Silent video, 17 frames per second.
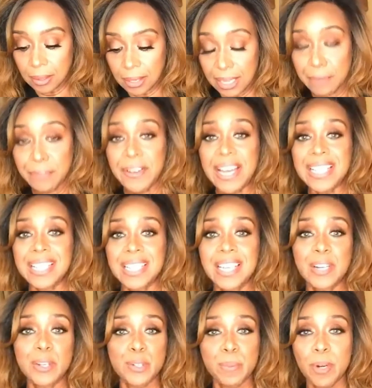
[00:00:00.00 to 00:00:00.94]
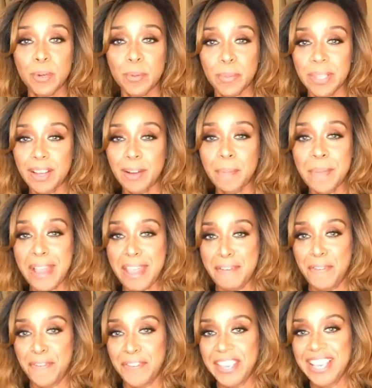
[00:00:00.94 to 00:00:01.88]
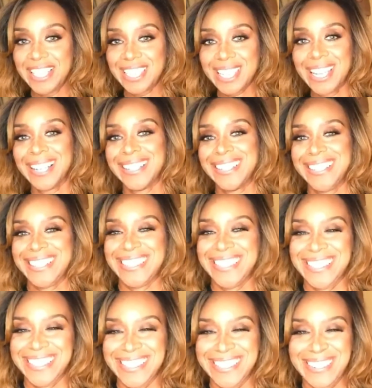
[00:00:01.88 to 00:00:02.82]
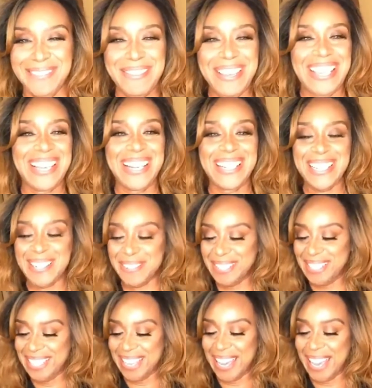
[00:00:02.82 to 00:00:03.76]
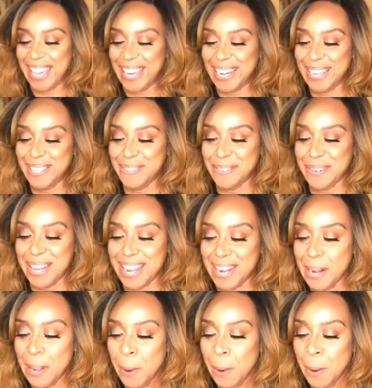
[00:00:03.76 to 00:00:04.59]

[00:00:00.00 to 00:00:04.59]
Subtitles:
If I did, it was probably on my feet because I really hate it when